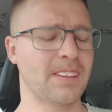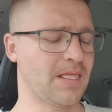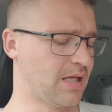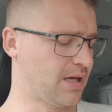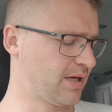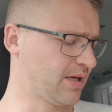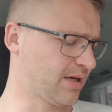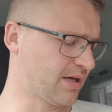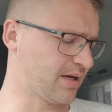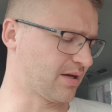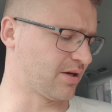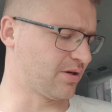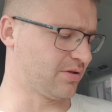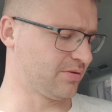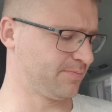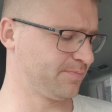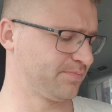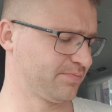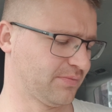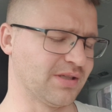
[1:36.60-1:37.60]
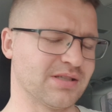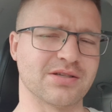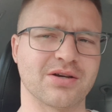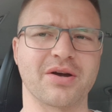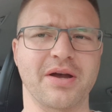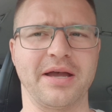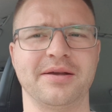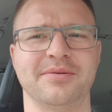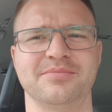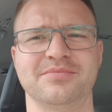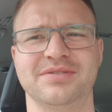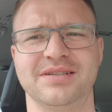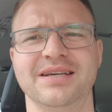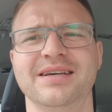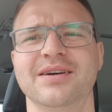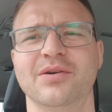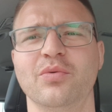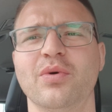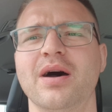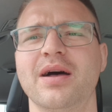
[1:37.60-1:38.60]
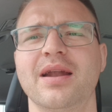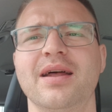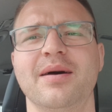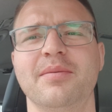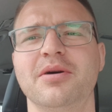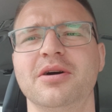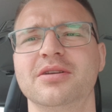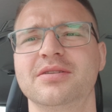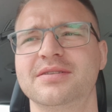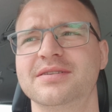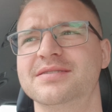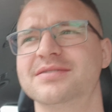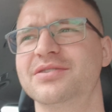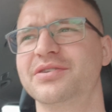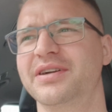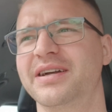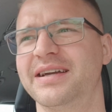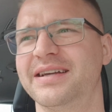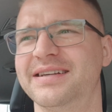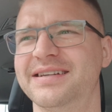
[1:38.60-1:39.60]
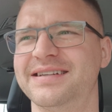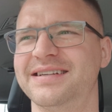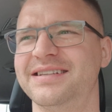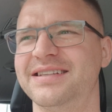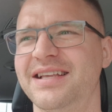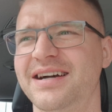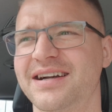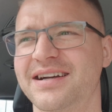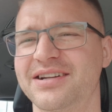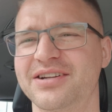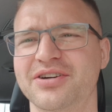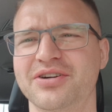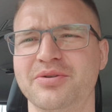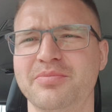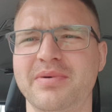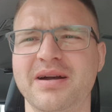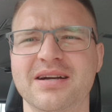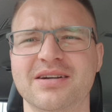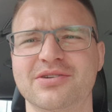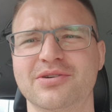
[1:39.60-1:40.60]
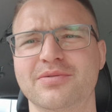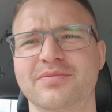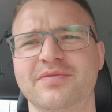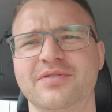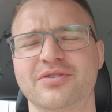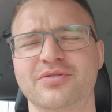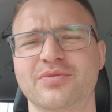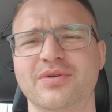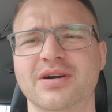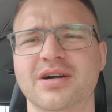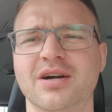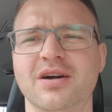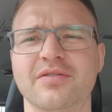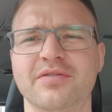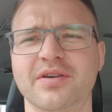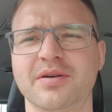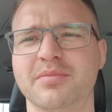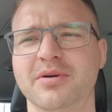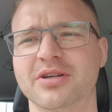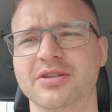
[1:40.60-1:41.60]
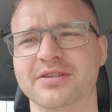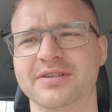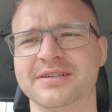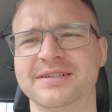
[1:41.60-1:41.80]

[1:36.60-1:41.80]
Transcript: it can go. It's okay. One a month, it's okay. It's not gonna go bankrupt for one coffee a month.